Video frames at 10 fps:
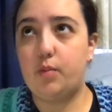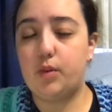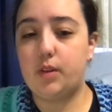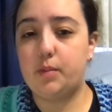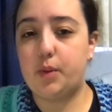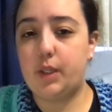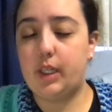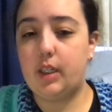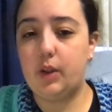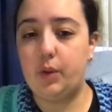Muslim
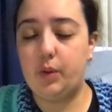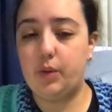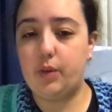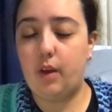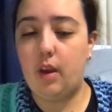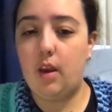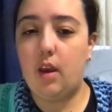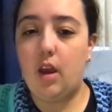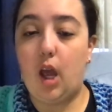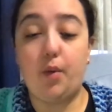boy who's
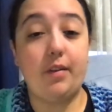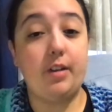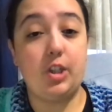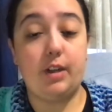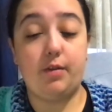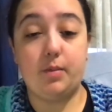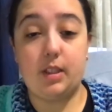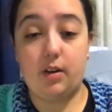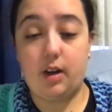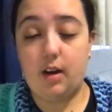a refugee from
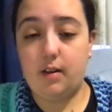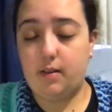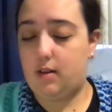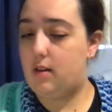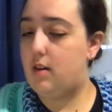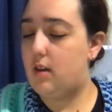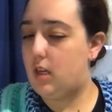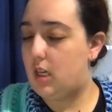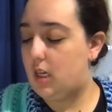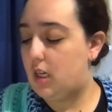Syria.
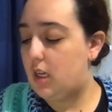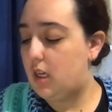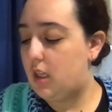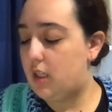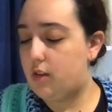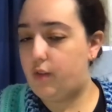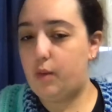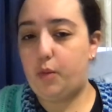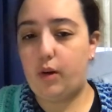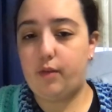There's a
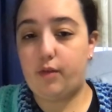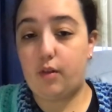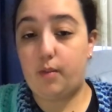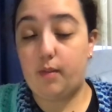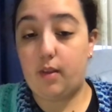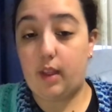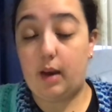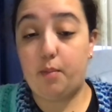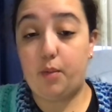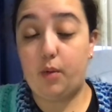viewpoint from
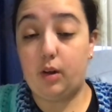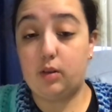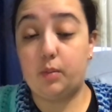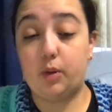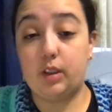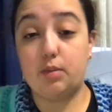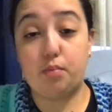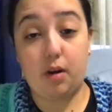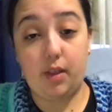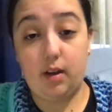that little boy's
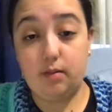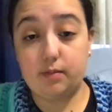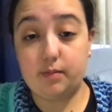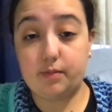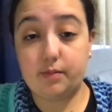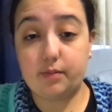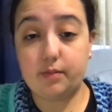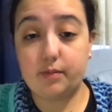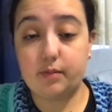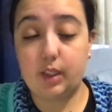brother,
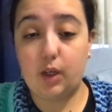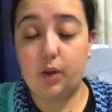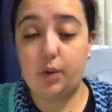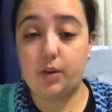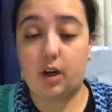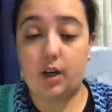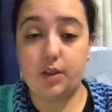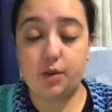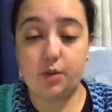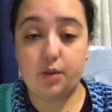who's a high
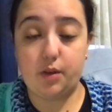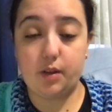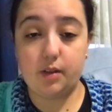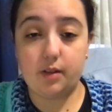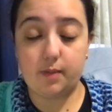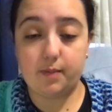school student.